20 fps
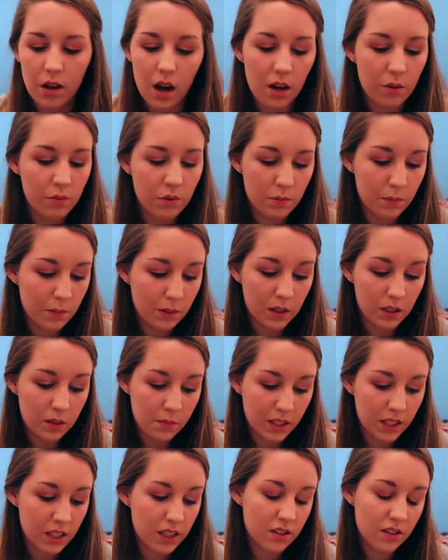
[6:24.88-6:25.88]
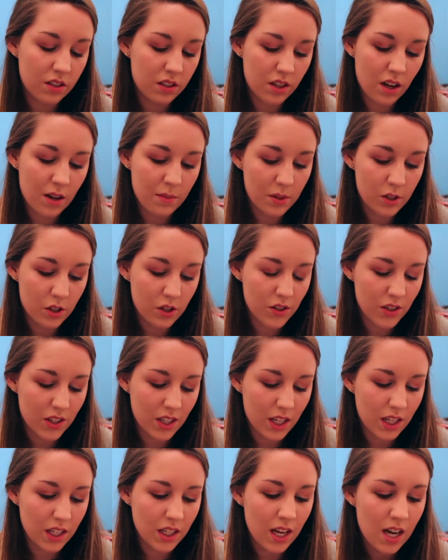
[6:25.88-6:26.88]
I wouldn't buy them any other time I don't
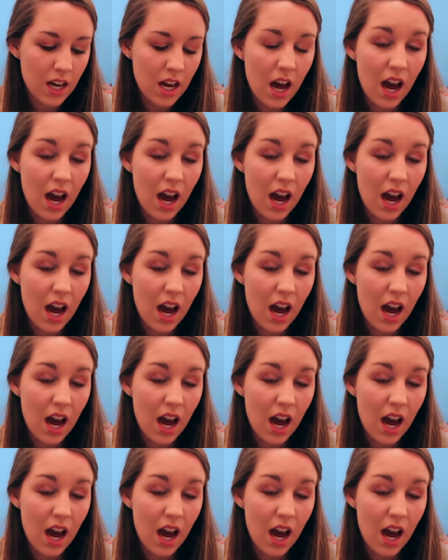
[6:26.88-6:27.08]
think.